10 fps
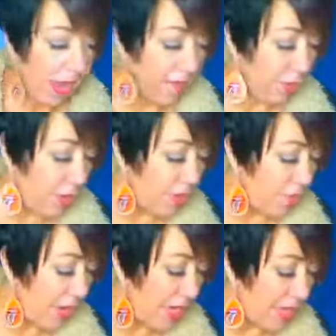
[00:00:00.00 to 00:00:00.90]
and verse
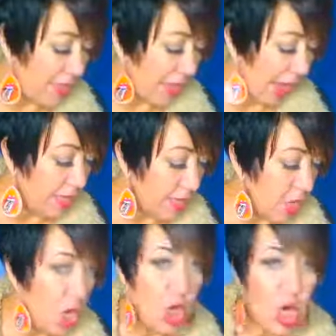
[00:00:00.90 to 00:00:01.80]
3 he
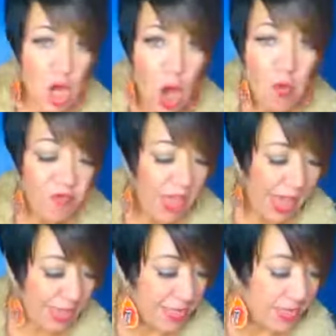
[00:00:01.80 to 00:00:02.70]
says, know
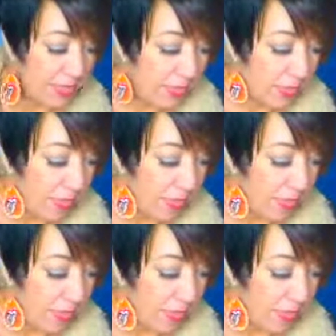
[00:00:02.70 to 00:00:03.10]
this,